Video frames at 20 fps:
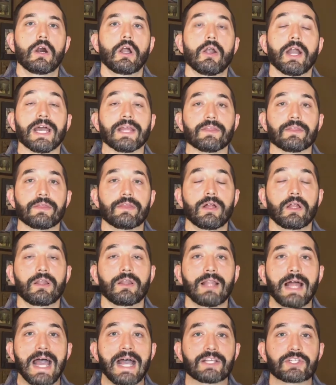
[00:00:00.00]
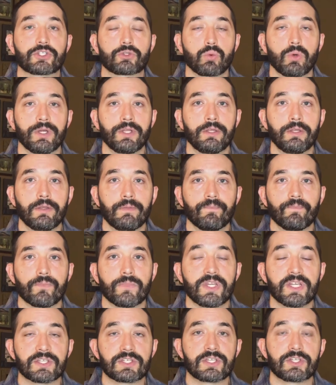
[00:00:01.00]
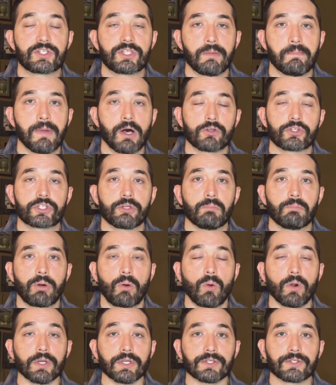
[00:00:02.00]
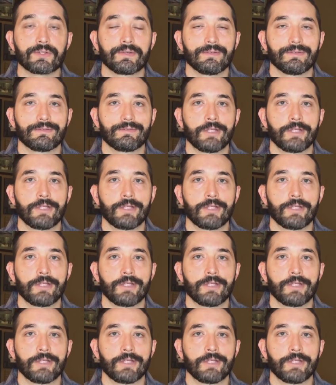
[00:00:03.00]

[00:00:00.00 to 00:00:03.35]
All right, the last one, this is the most important.